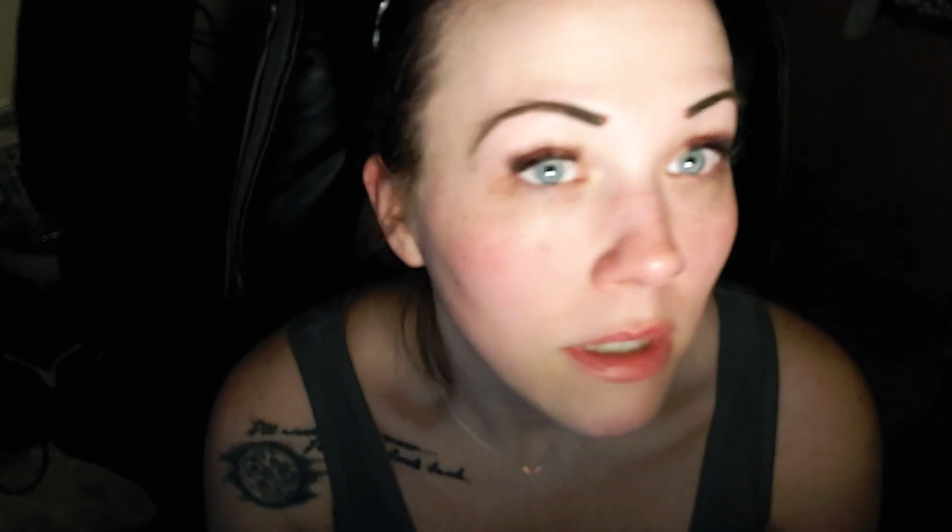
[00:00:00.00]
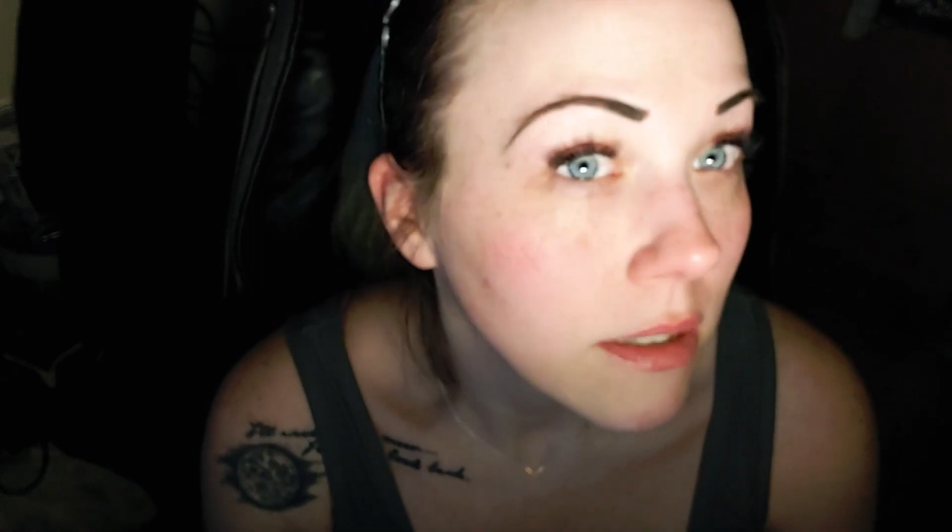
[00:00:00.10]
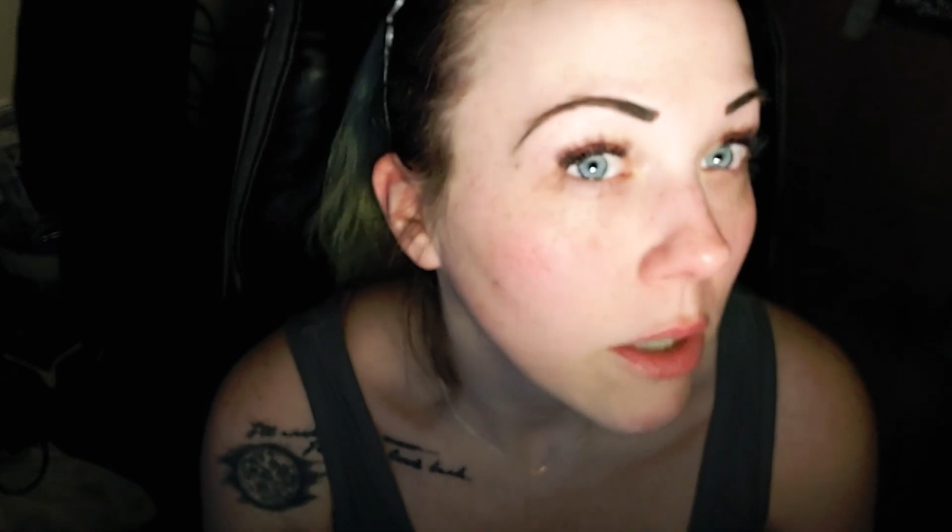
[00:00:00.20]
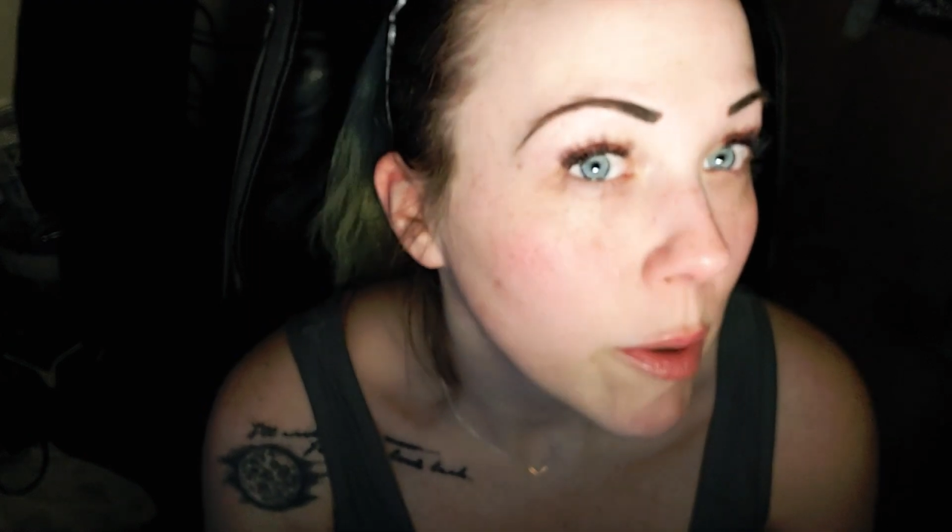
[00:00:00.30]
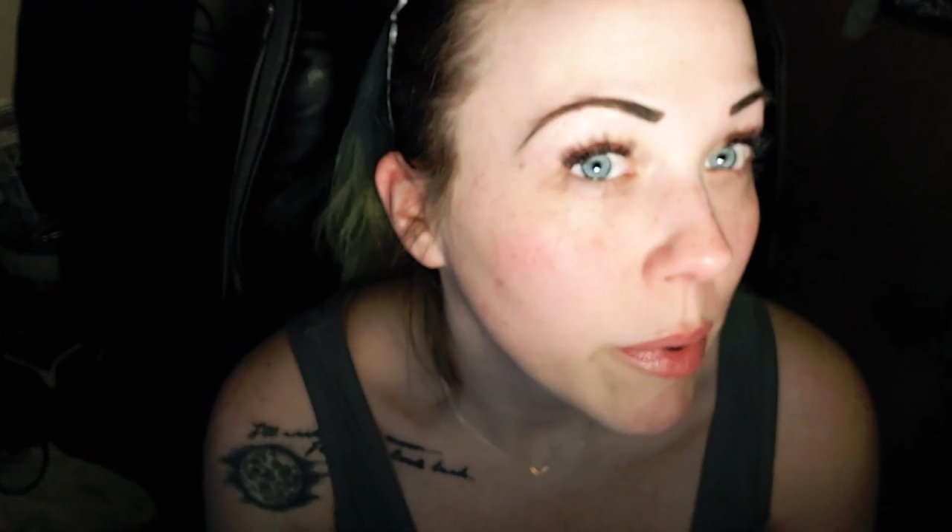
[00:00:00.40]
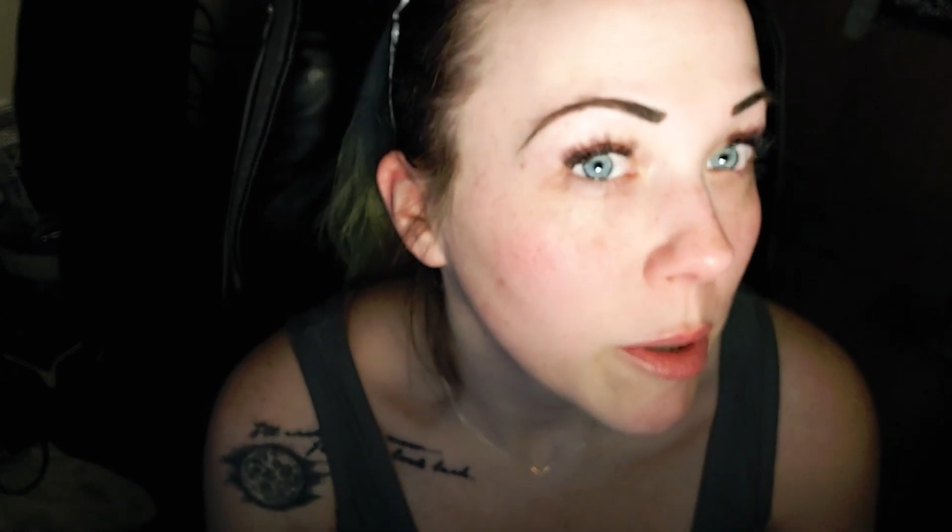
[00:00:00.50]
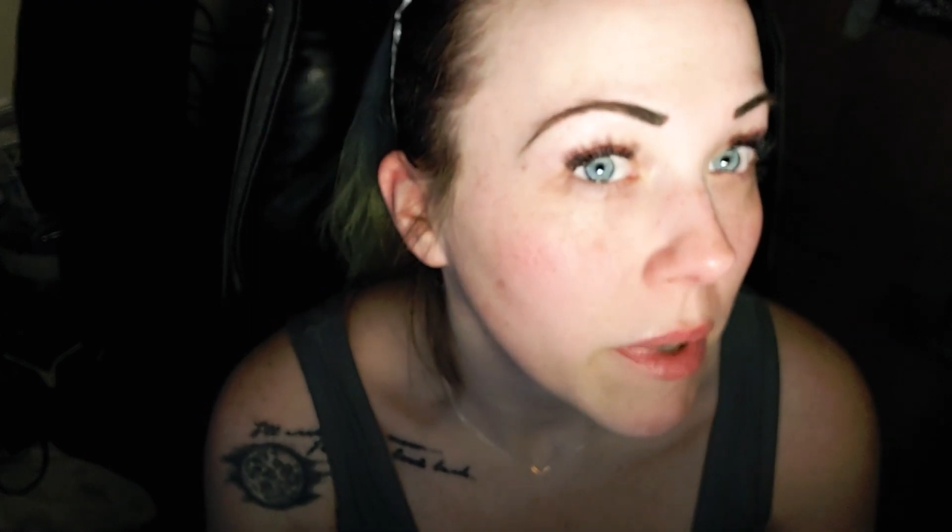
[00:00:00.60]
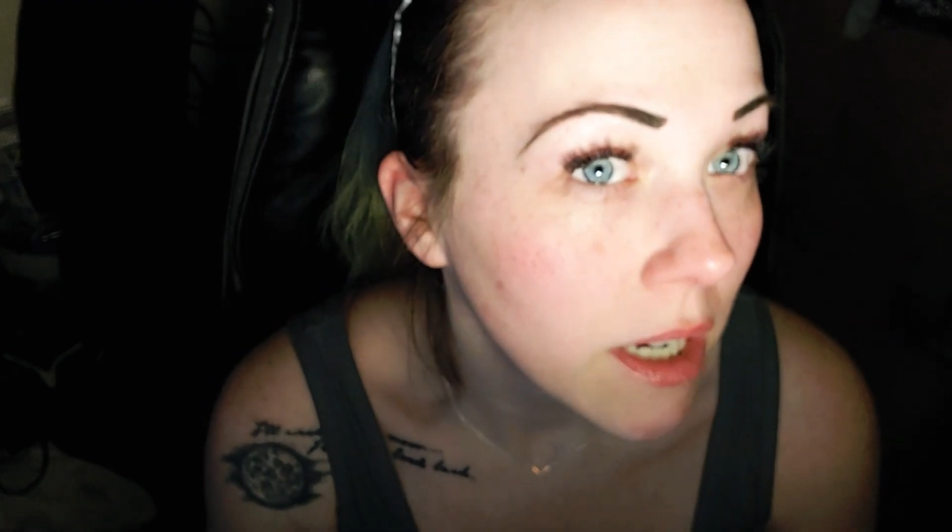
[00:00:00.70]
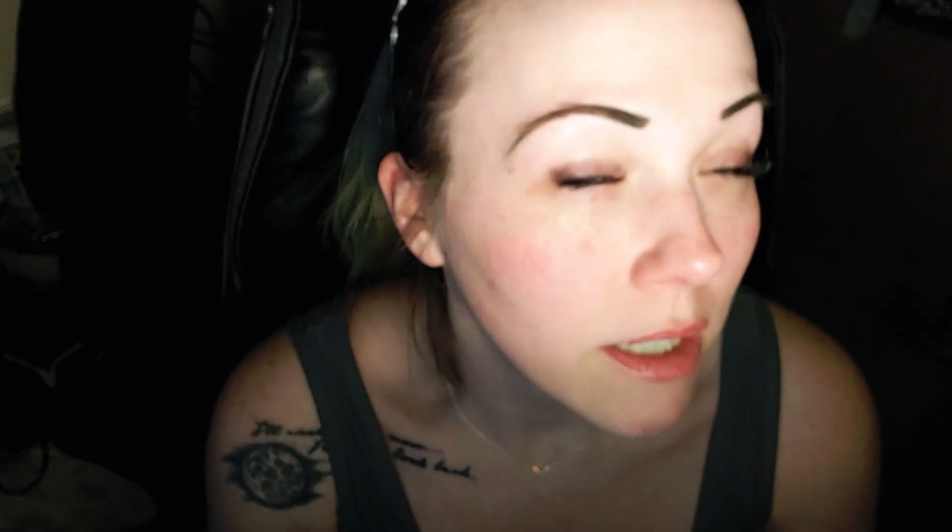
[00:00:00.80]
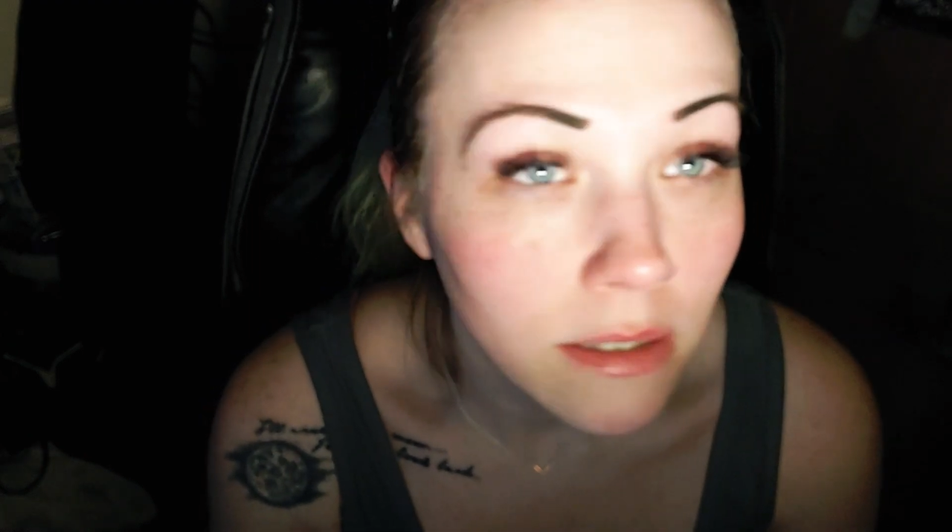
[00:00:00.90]
That's how I put them
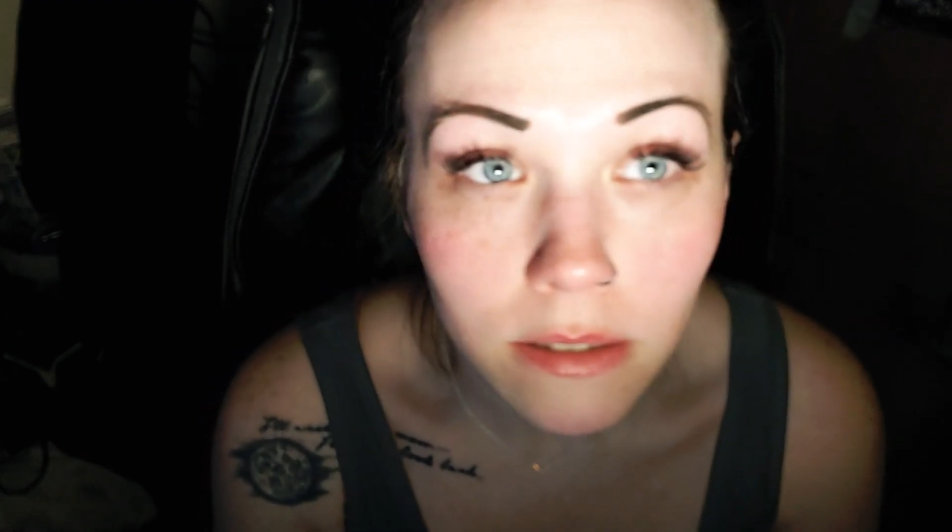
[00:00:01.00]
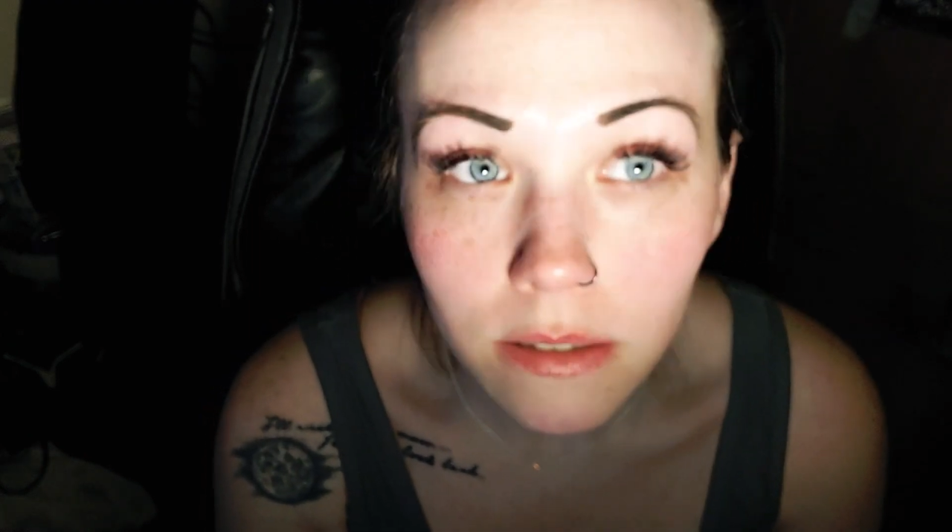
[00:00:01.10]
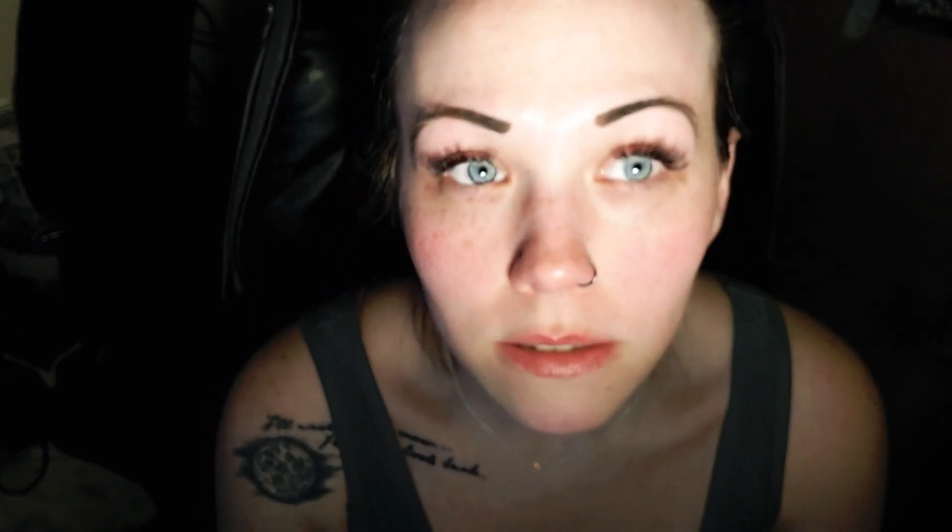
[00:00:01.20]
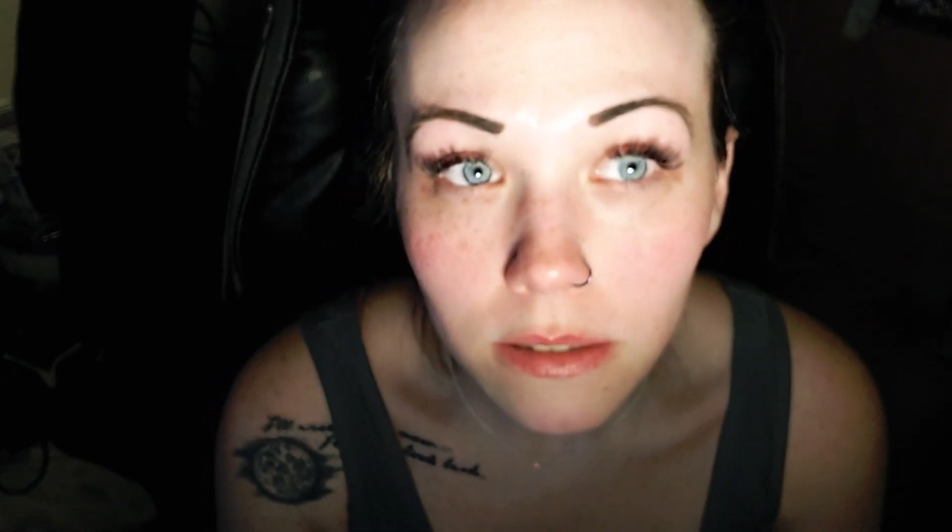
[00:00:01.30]
on.